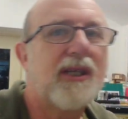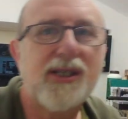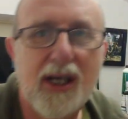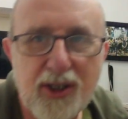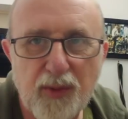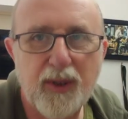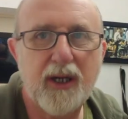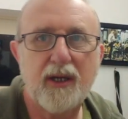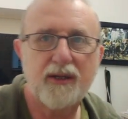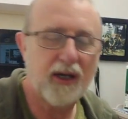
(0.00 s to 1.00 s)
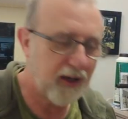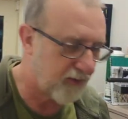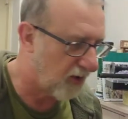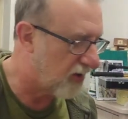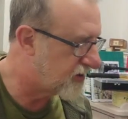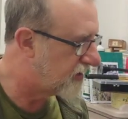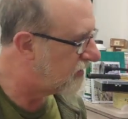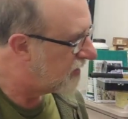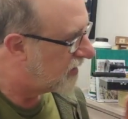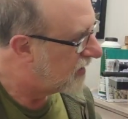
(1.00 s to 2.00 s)
the setup here that I've got.
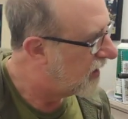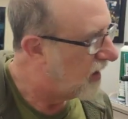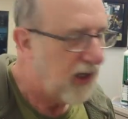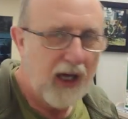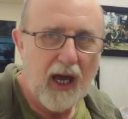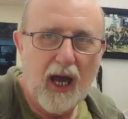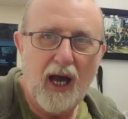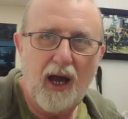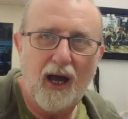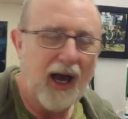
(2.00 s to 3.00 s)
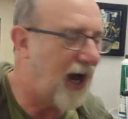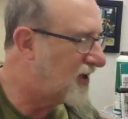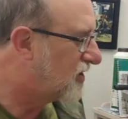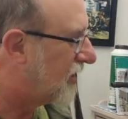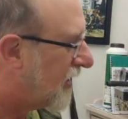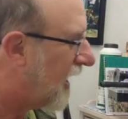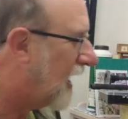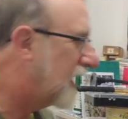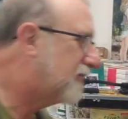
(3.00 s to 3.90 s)
Actually, I